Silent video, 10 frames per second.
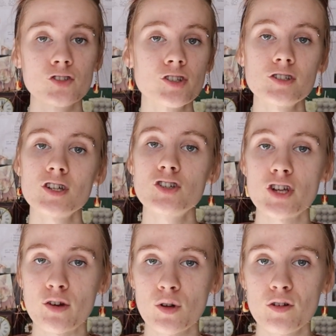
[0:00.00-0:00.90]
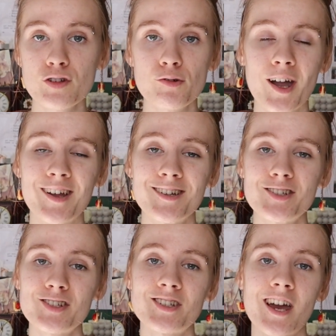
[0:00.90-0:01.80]
Just in general, you kind of
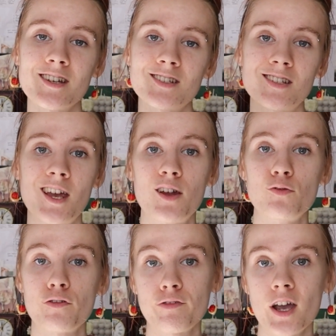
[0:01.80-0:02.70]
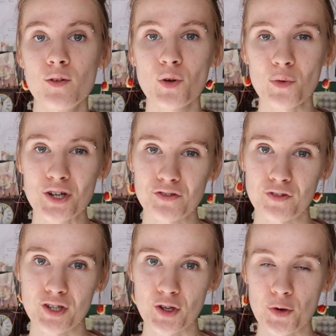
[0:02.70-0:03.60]
just test and refine what works
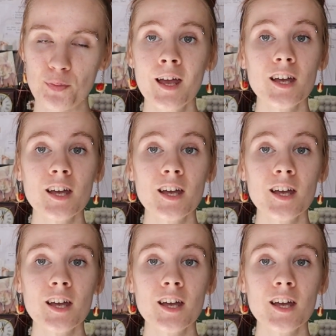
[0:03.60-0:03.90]
for you.